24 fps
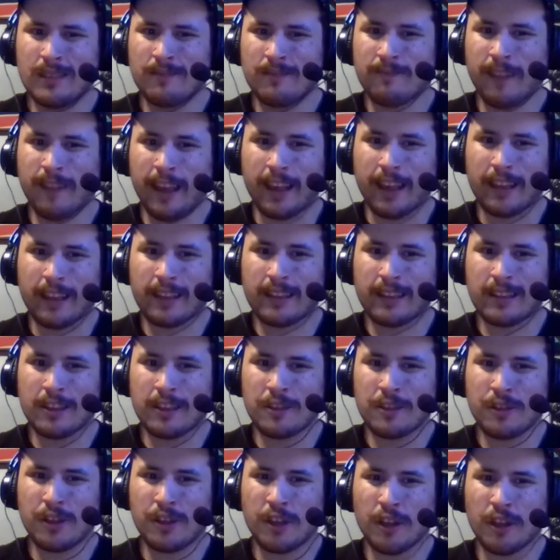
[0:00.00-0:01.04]
Like
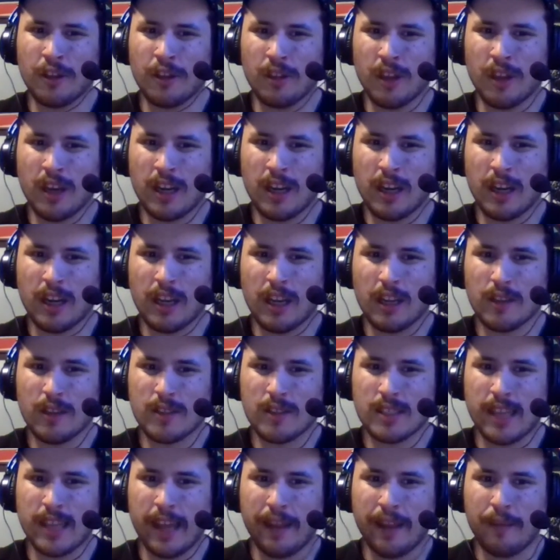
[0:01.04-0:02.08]
there are a lot of
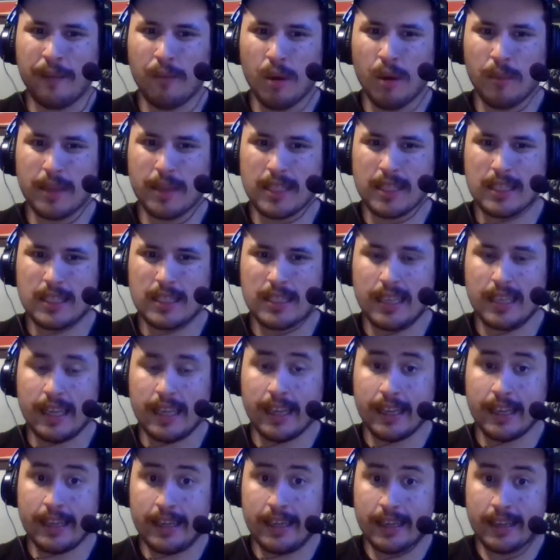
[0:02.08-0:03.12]
silent moments
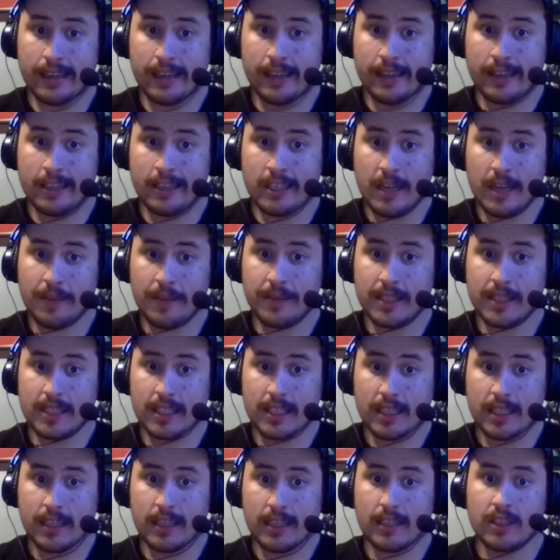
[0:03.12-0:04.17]
in the
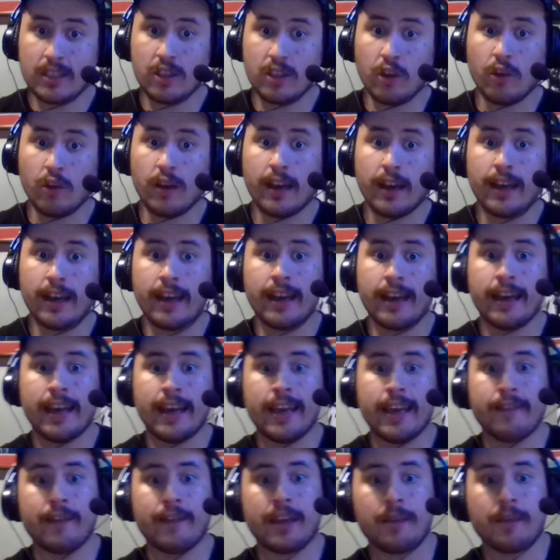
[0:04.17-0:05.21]
Japanese cut, so I,
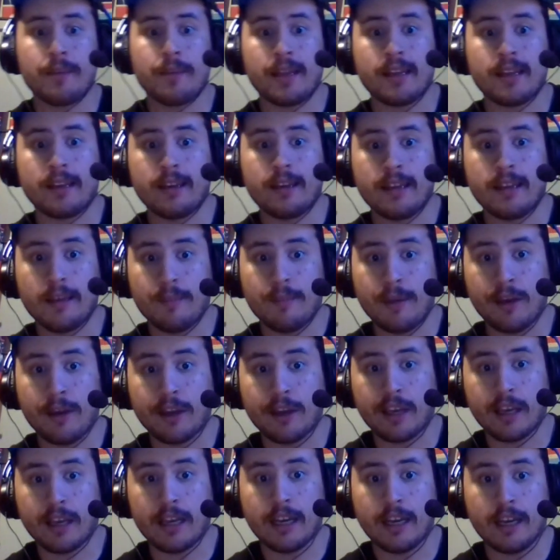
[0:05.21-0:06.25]
I recommend the
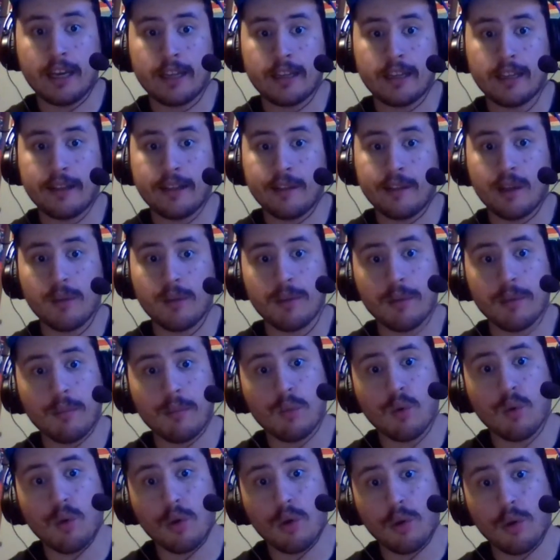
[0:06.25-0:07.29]
American cut a little bit
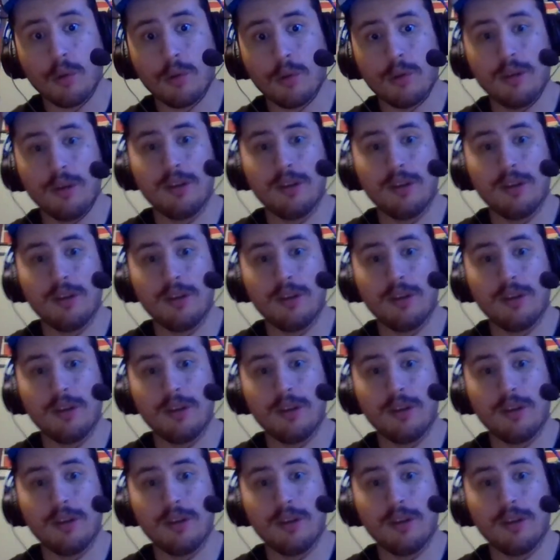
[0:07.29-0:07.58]
more.